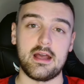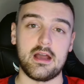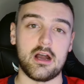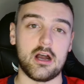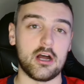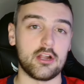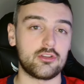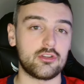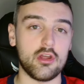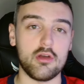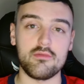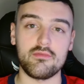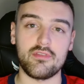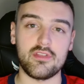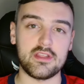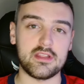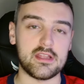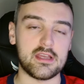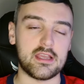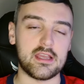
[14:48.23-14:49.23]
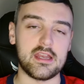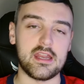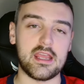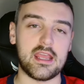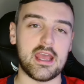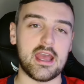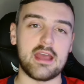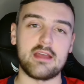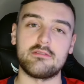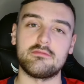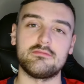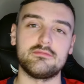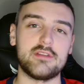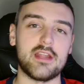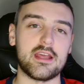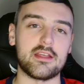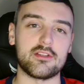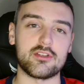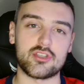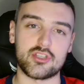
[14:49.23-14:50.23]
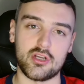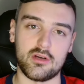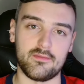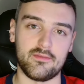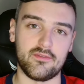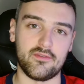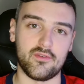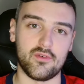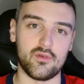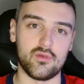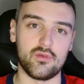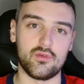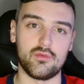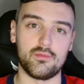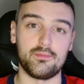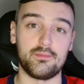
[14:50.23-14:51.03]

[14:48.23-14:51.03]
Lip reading: I don't think they're going to get near the top 4,